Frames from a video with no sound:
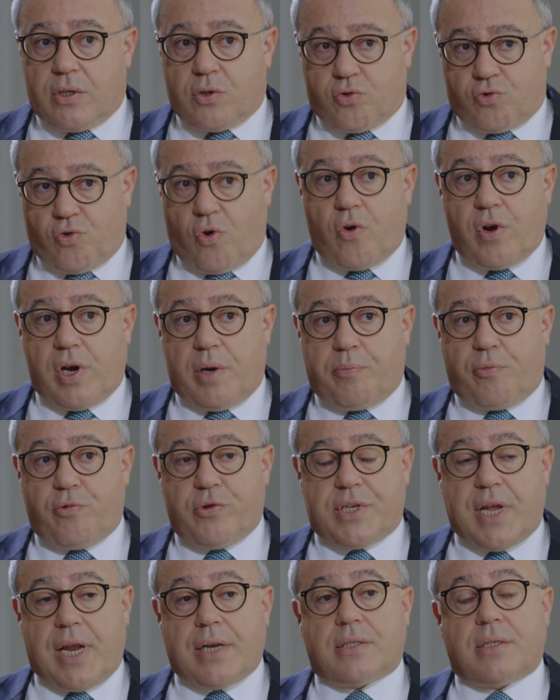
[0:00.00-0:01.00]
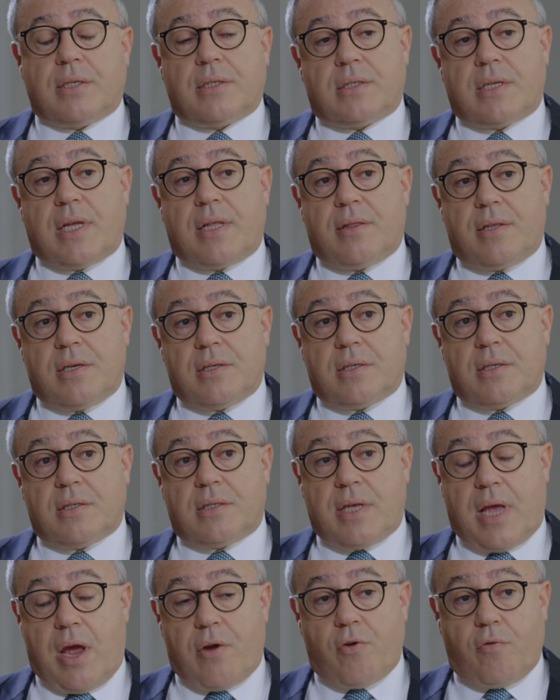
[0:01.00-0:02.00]
strongly presented, and this is
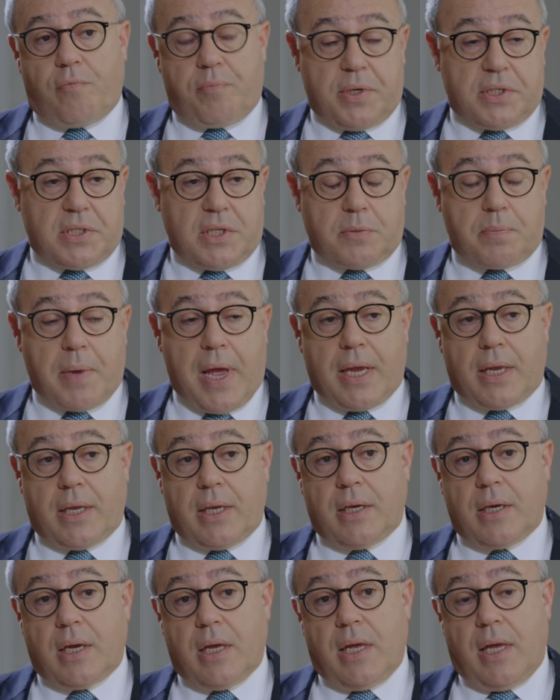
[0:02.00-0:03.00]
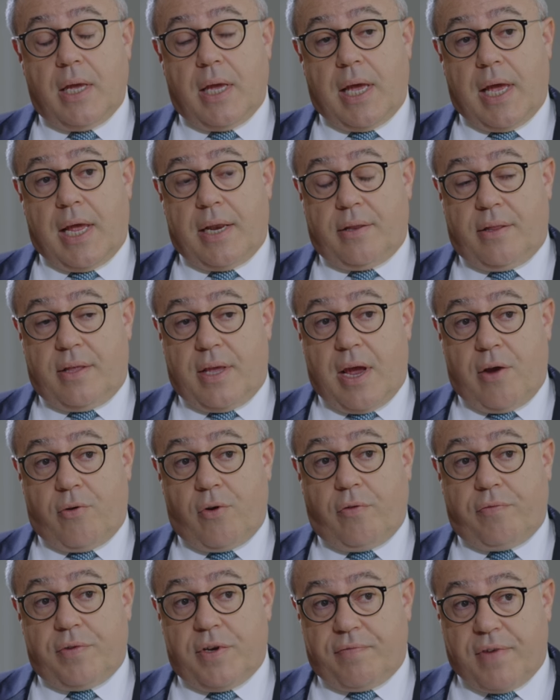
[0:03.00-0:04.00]
the area of business banking and the area
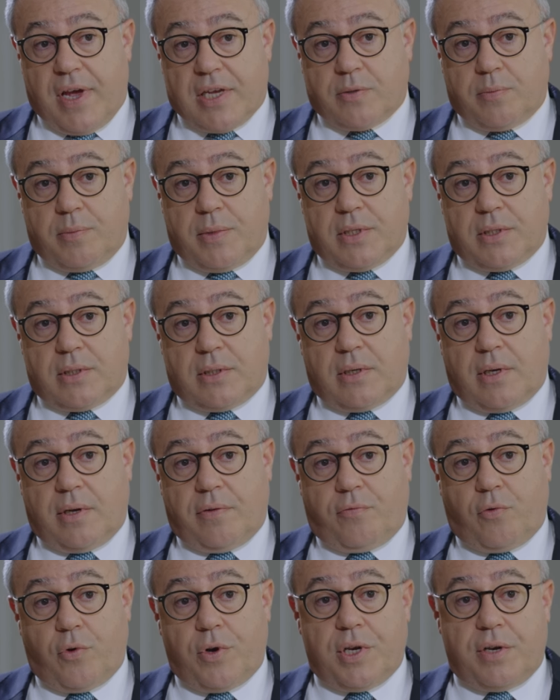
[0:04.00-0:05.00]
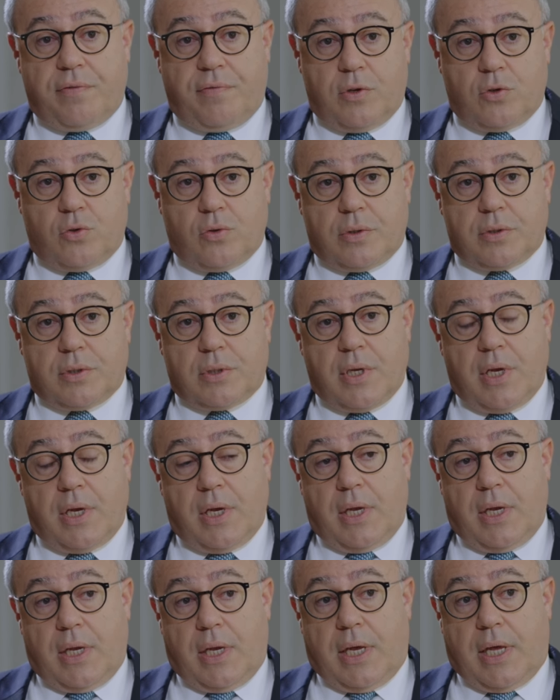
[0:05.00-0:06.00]
of investments uh, for individuals.
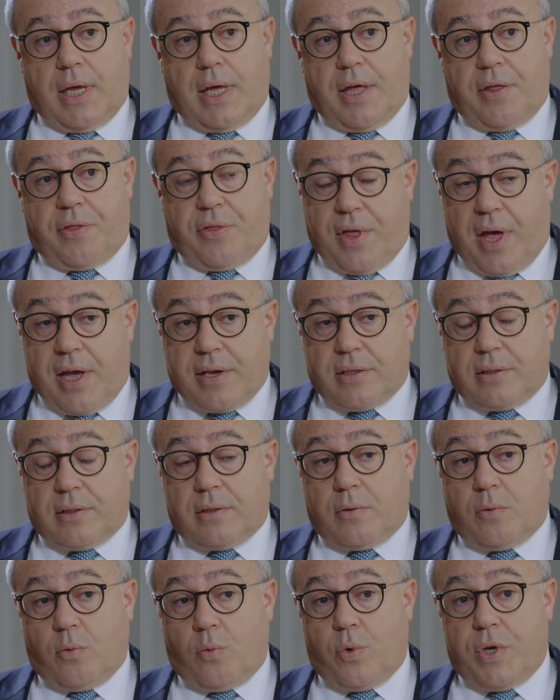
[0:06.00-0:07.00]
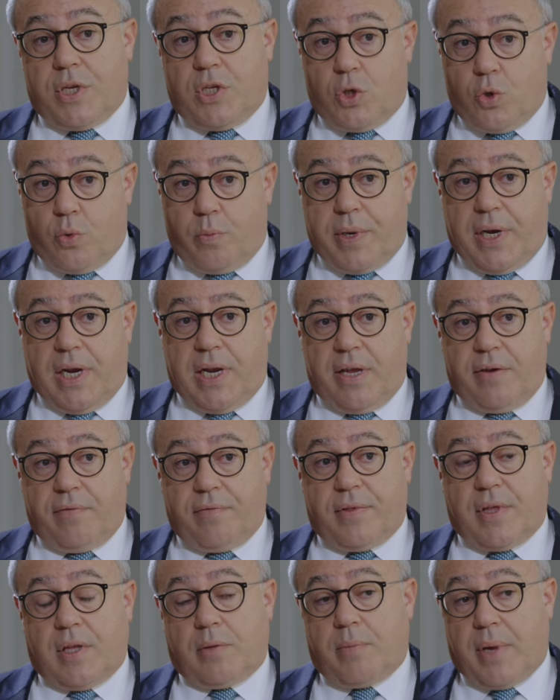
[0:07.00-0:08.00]
Uh, thus, we do
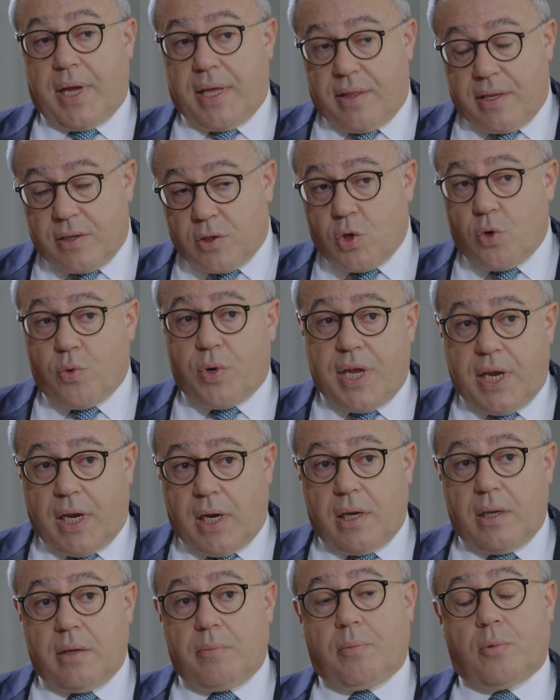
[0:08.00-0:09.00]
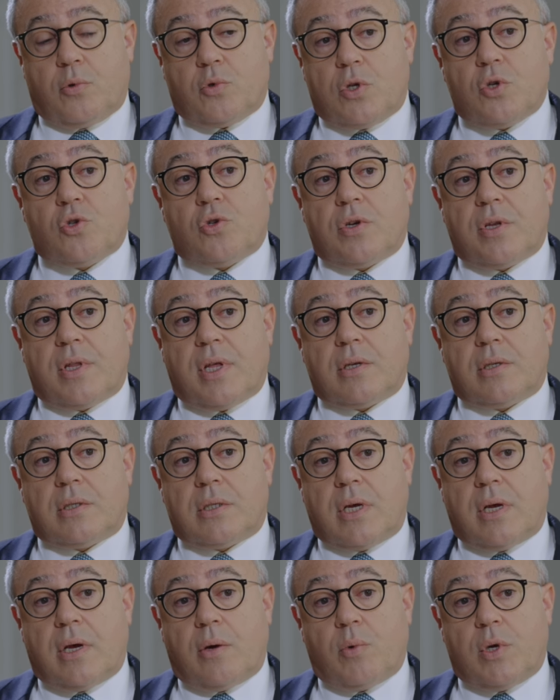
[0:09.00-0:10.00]
believe that by this uniquely position that
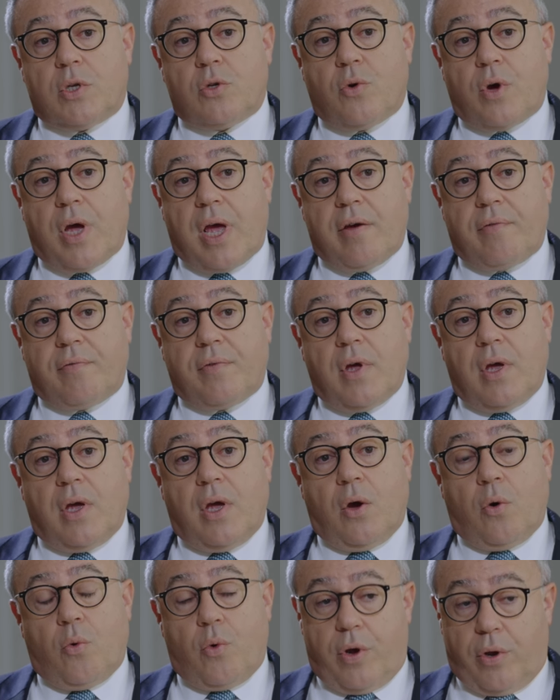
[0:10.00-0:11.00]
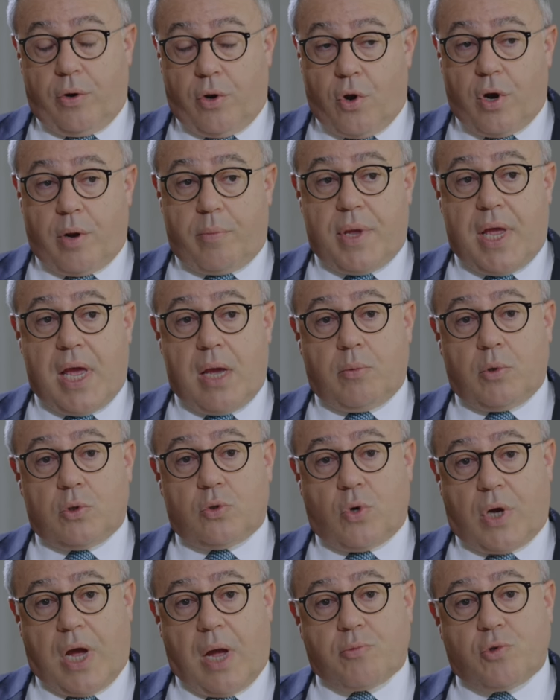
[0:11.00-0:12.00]
uh, we do have, we're going to be able
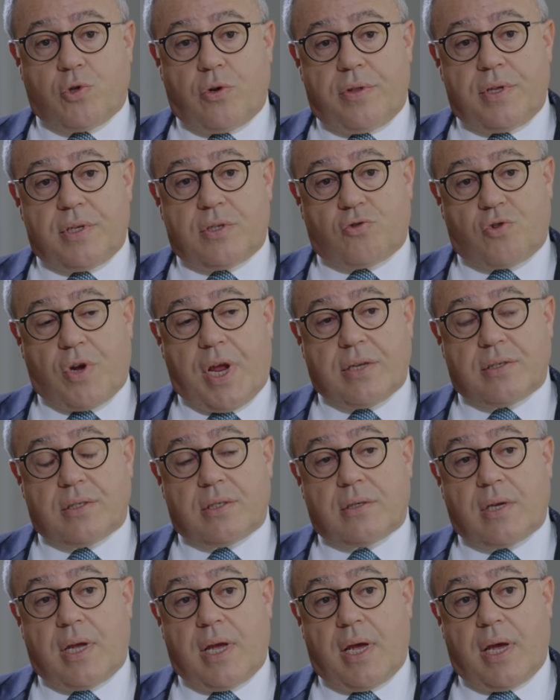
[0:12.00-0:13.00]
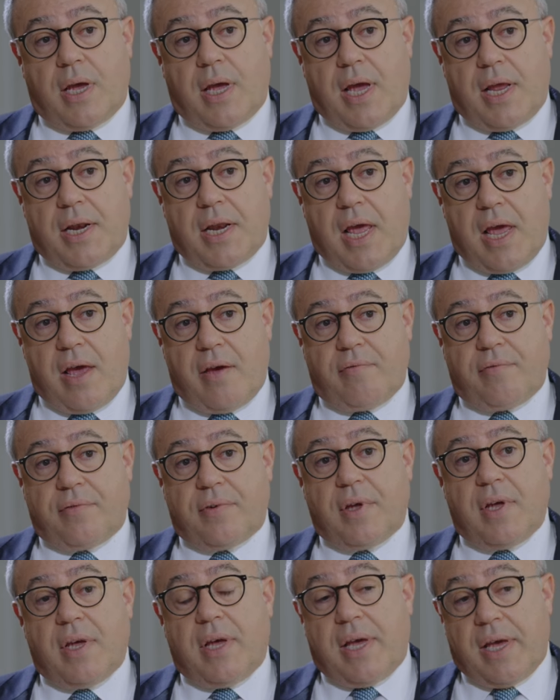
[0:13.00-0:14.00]
to capture these trends uh, and have
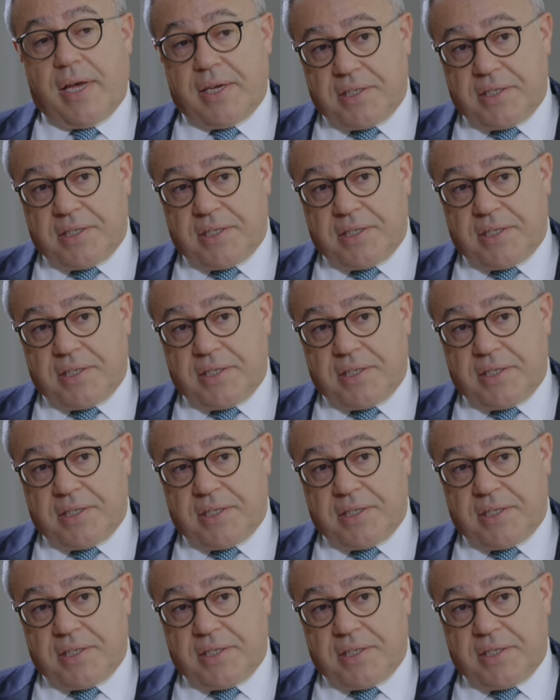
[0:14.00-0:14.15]
a